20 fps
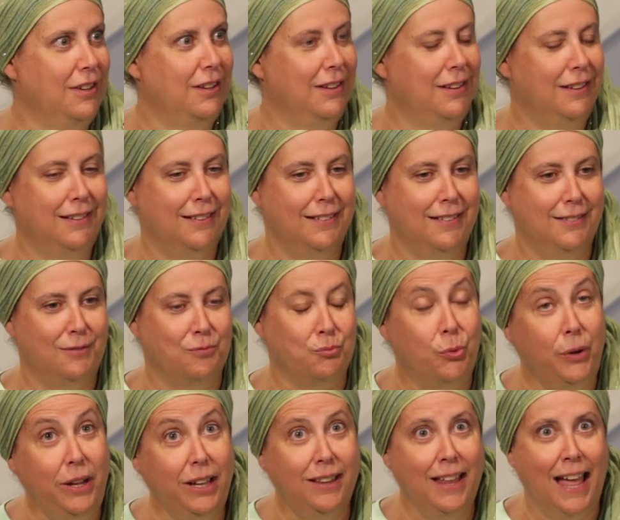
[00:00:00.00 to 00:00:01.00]
to
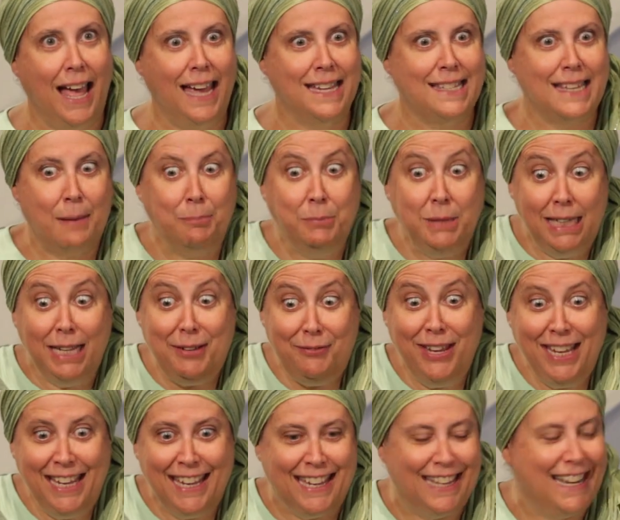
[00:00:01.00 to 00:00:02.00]
realize I'm
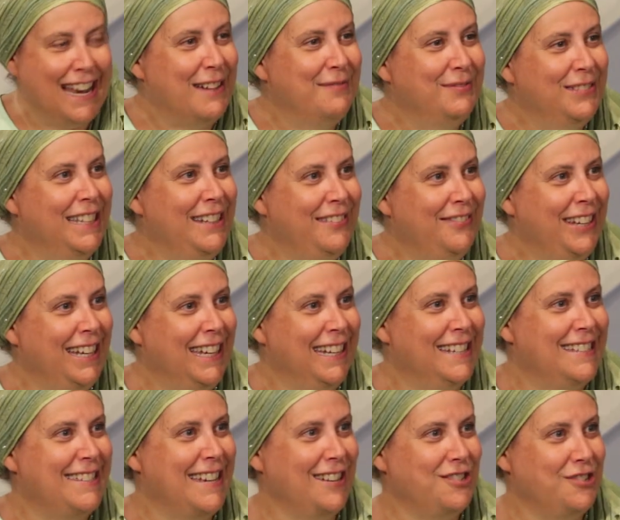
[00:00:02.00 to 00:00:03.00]
living it,
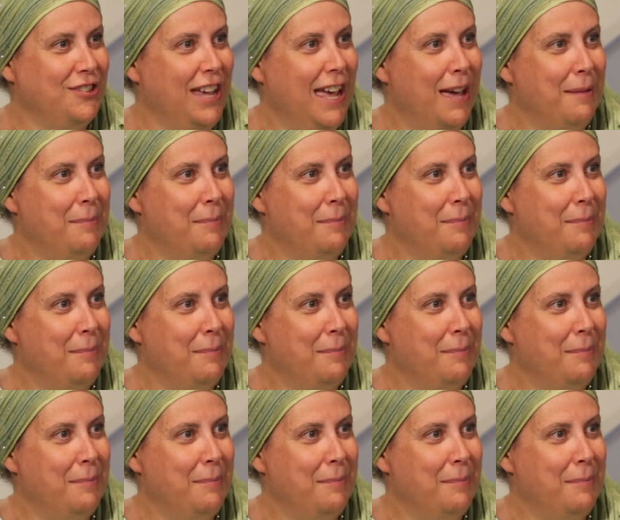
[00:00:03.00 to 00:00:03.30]
it's actually